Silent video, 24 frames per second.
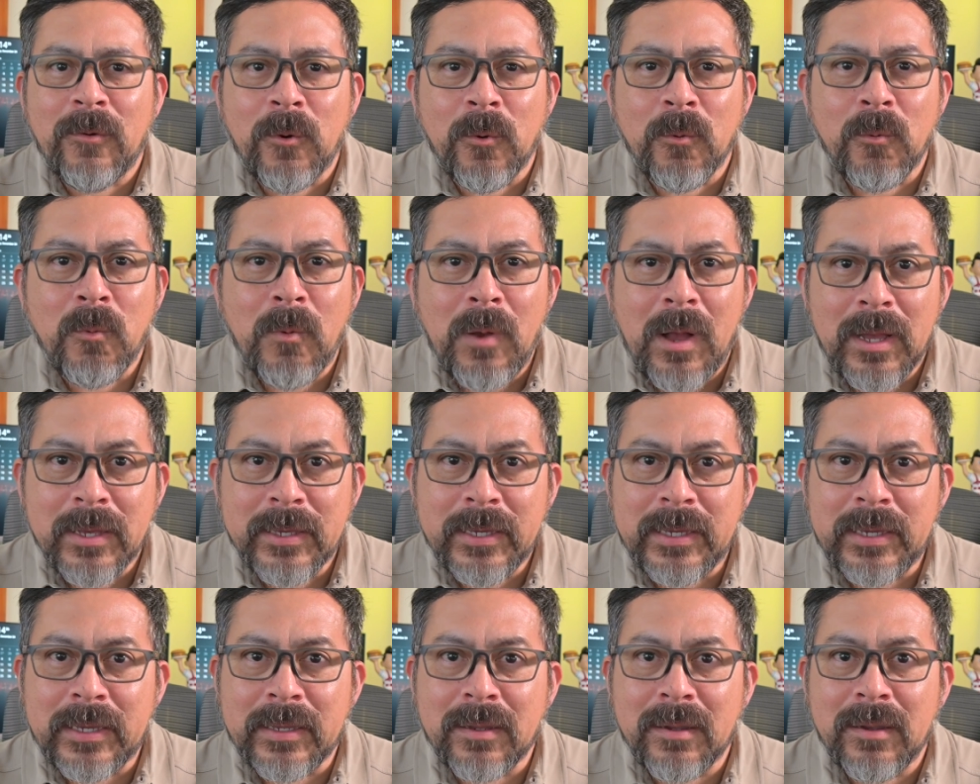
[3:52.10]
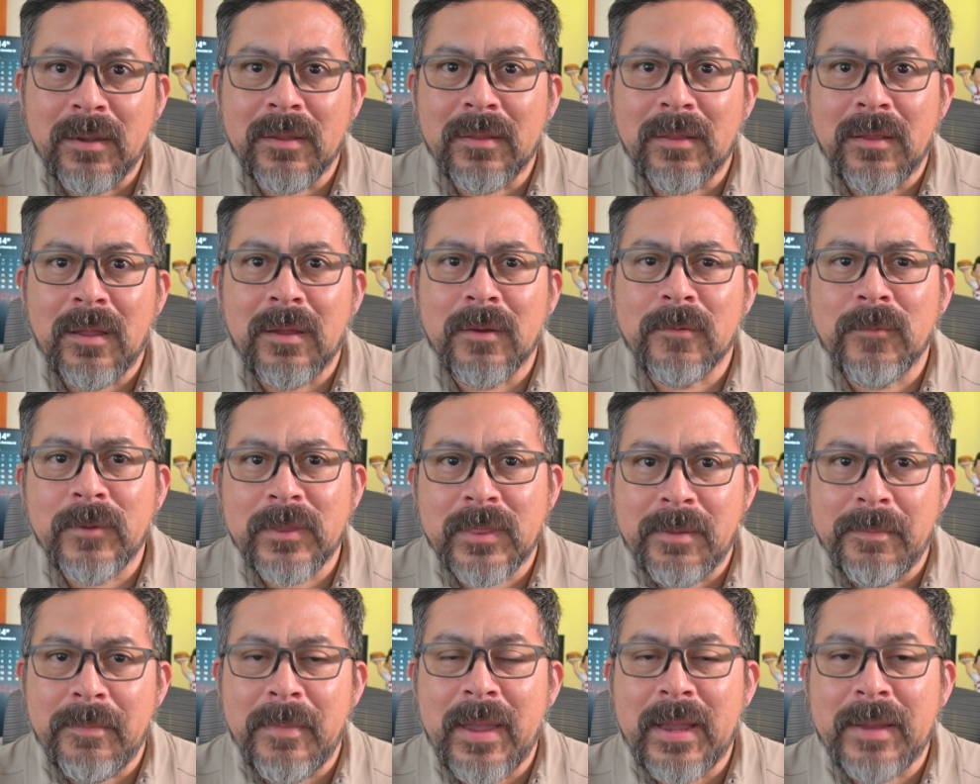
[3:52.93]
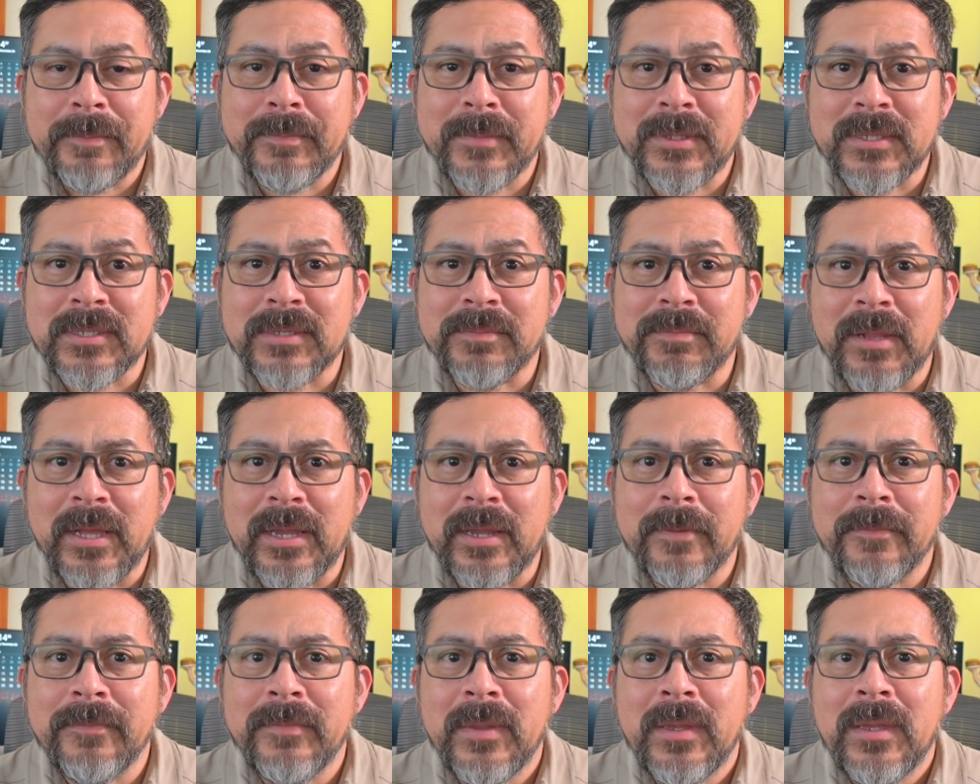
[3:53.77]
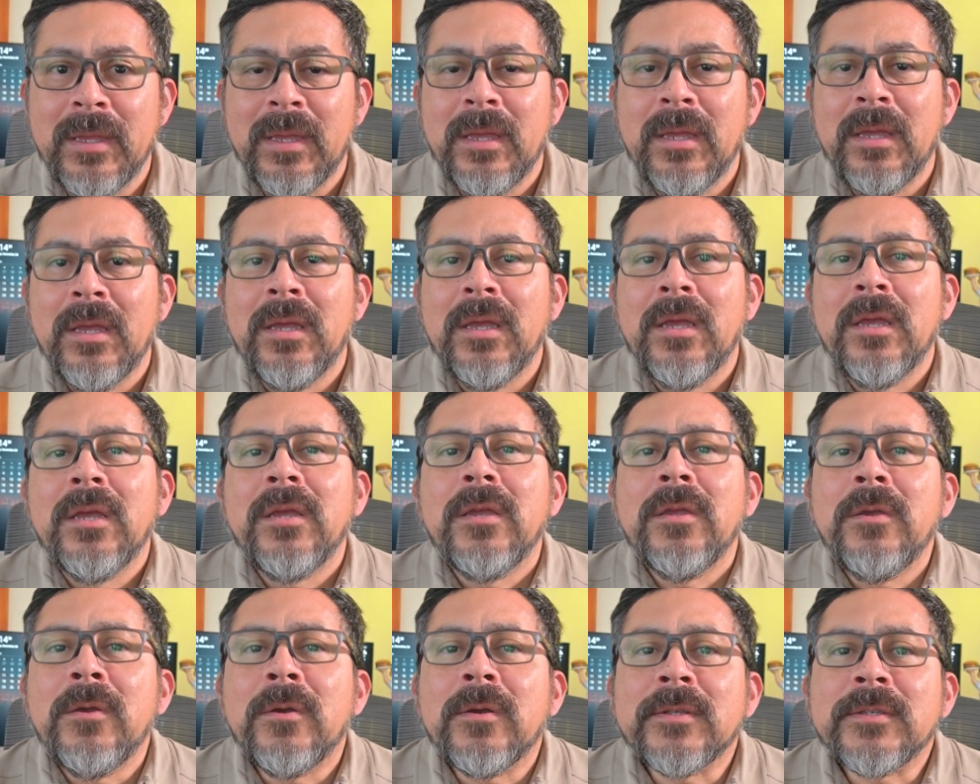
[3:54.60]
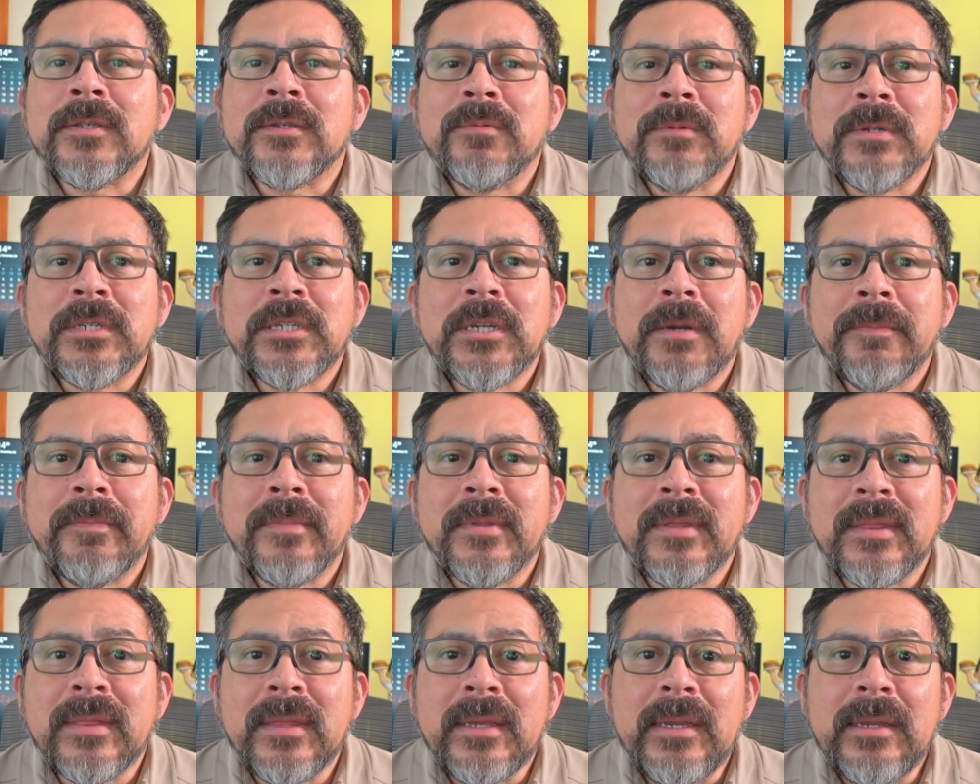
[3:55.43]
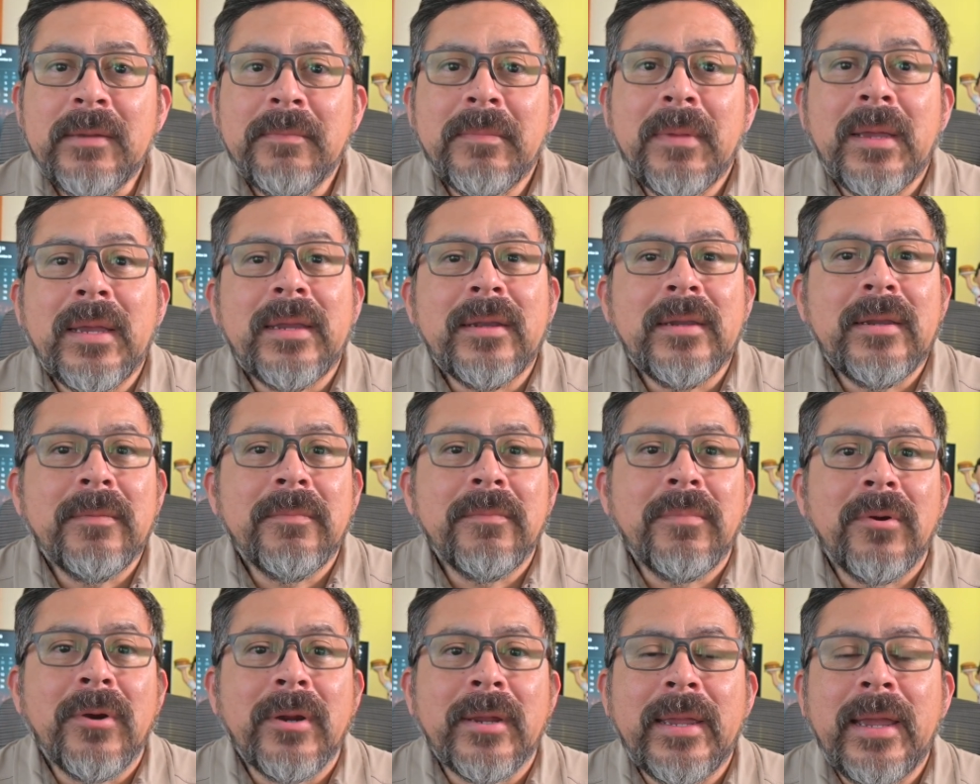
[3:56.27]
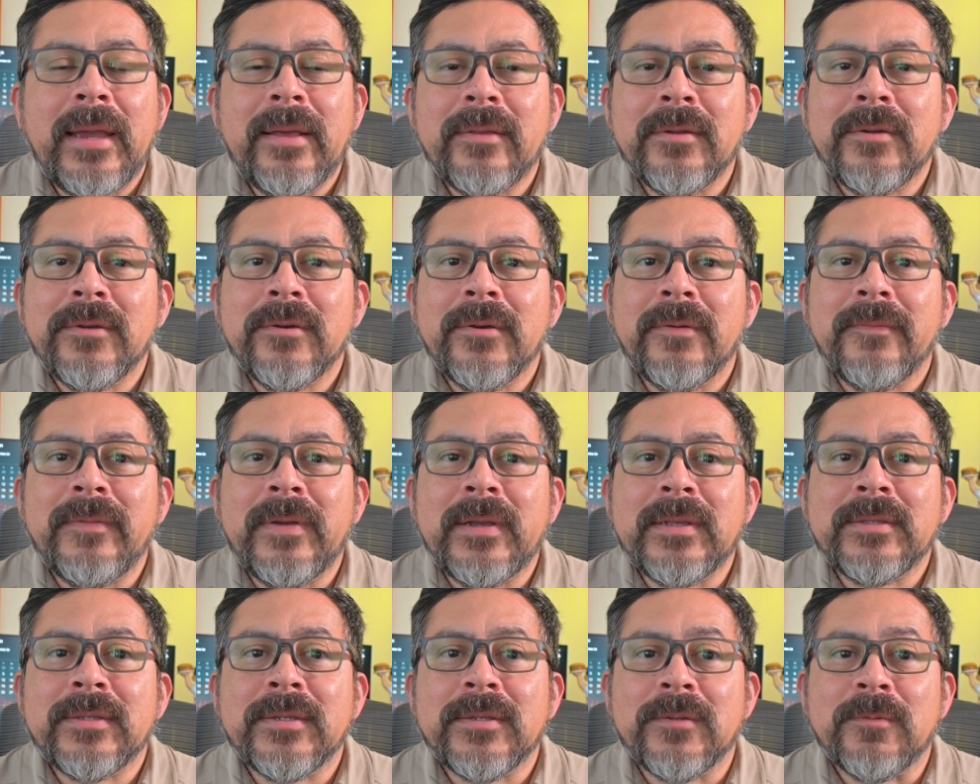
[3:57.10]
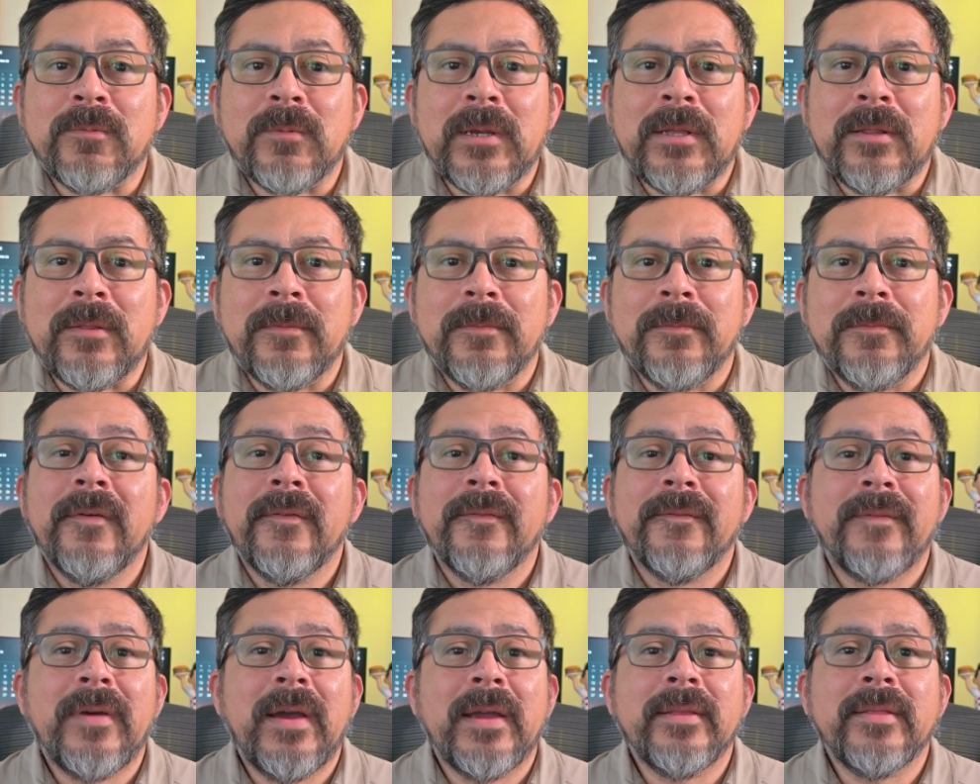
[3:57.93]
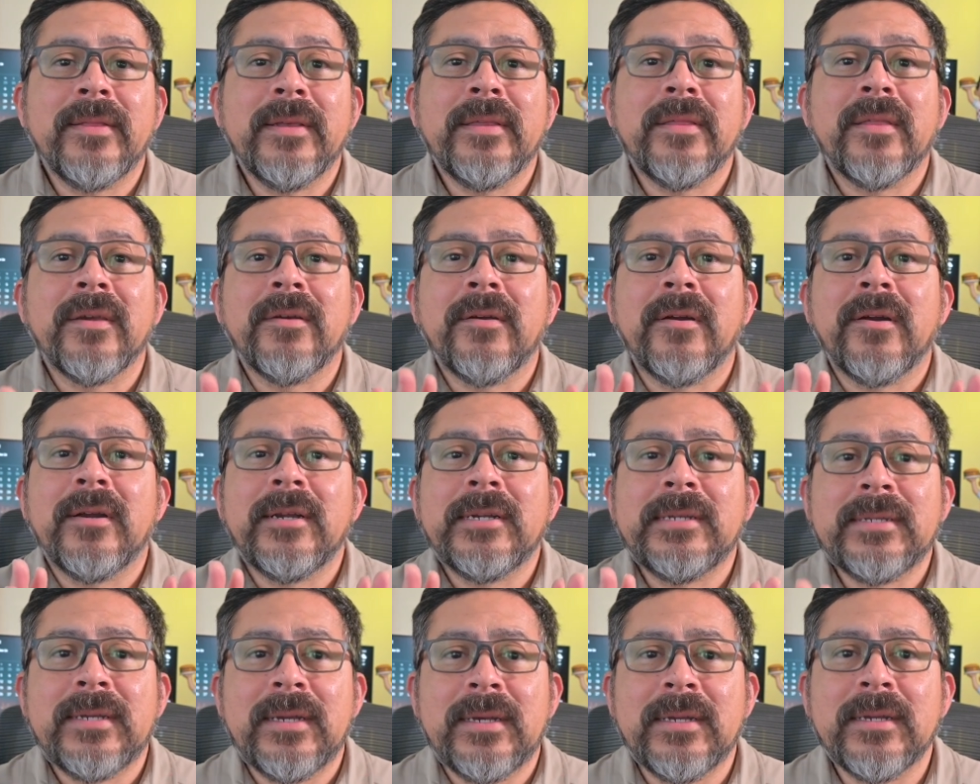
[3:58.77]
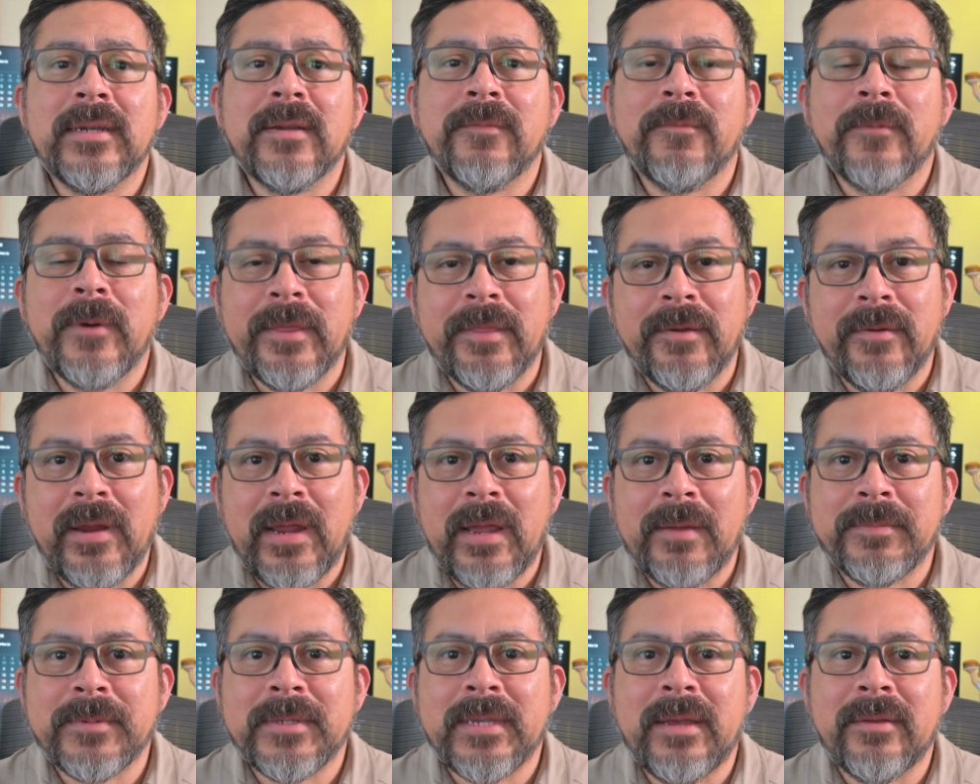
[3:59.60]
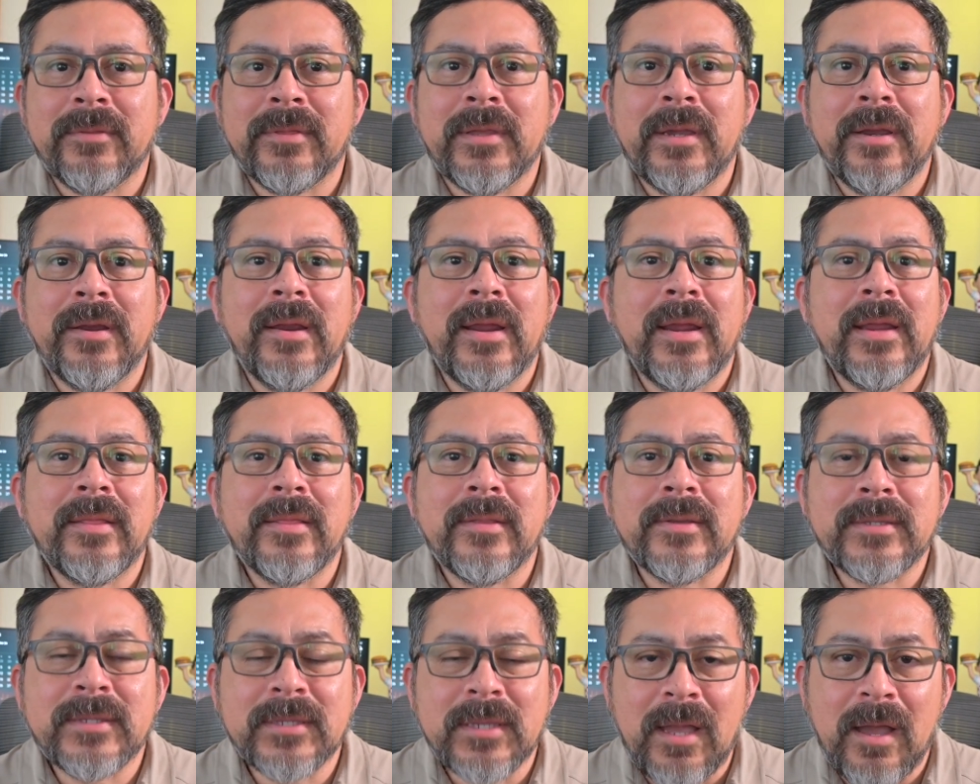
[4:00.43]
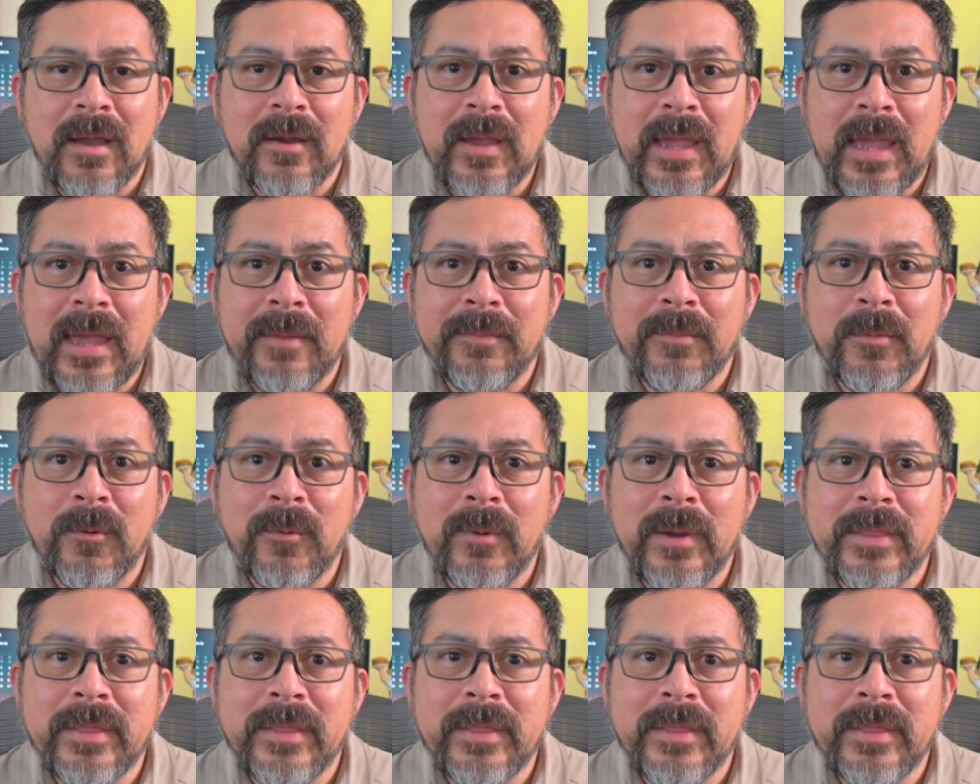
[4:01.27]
or walking along with a map display. You can switch up the theme and import calendar events as well. Finally, there are a ton of weather apps out there and the stock Apple